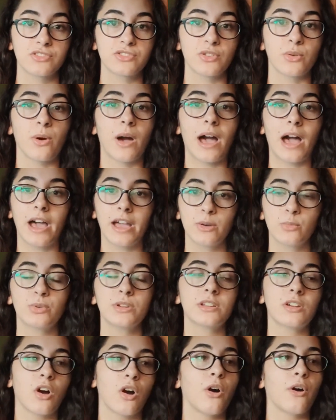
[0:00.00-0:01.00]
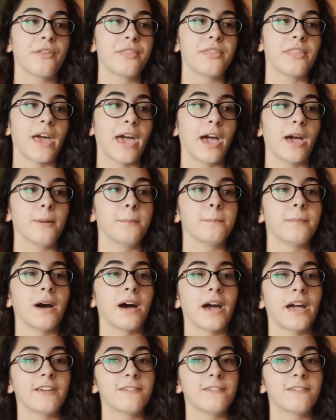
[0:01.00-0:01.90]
So I would call that my